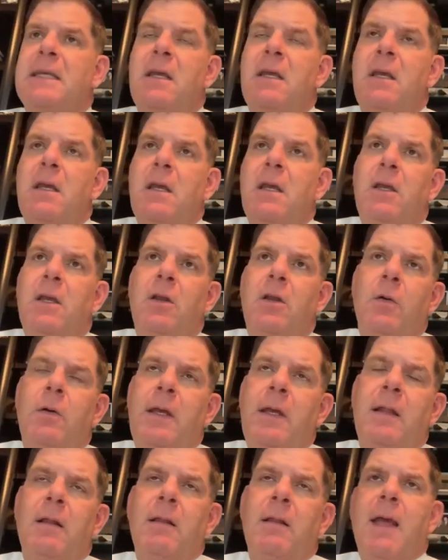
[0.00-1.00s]
You know,
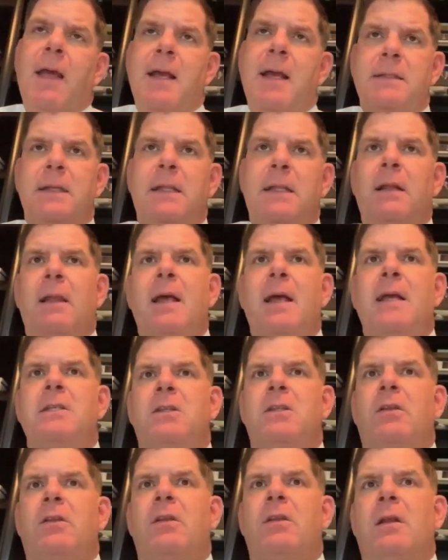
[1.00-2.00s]
in the last
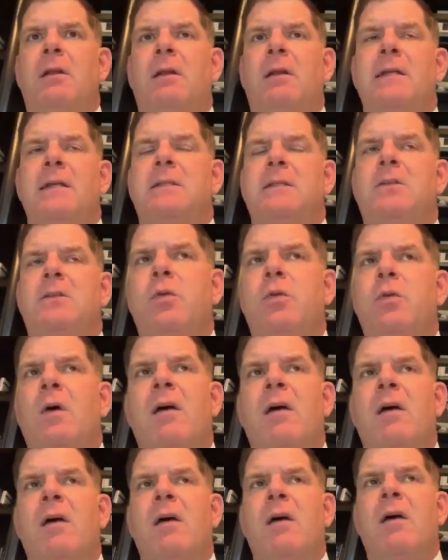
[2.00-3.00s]
12
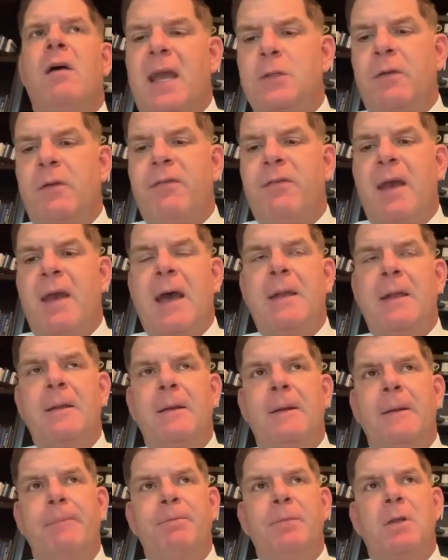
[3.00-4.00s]
days, we've
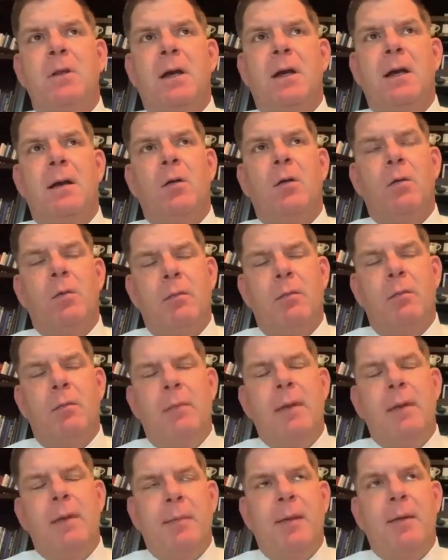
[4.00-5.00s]
had
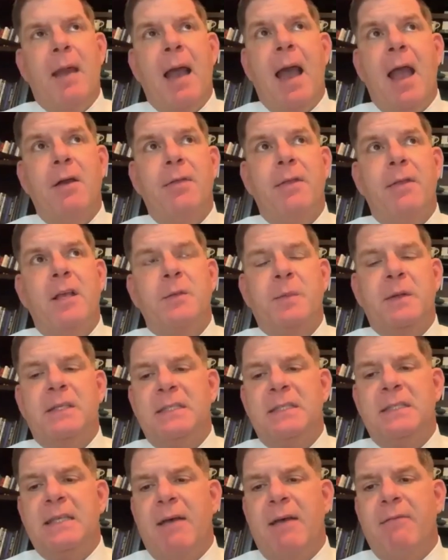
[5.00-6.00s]
maybe higher than this, but
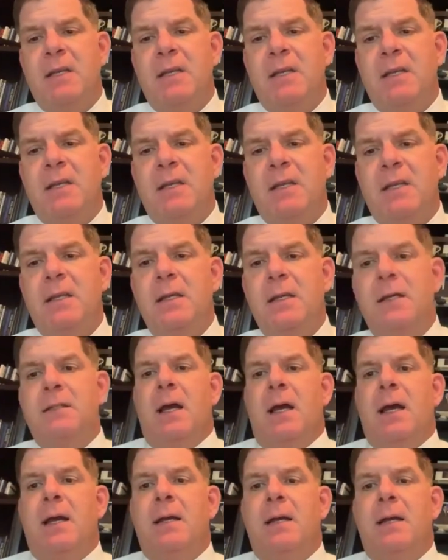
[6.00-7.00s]
7
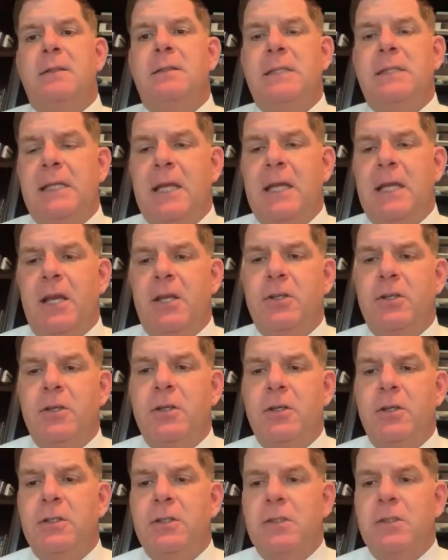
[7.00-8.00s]

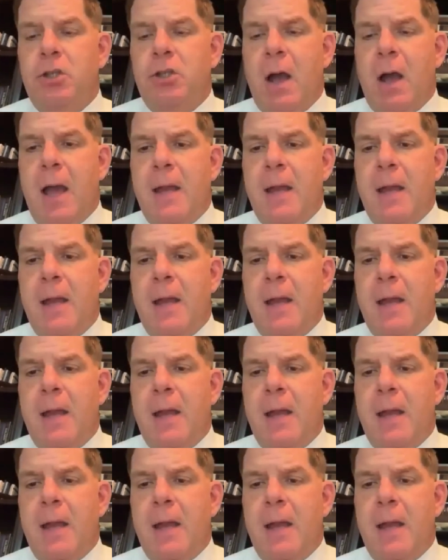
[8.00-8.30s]
teenagers shot,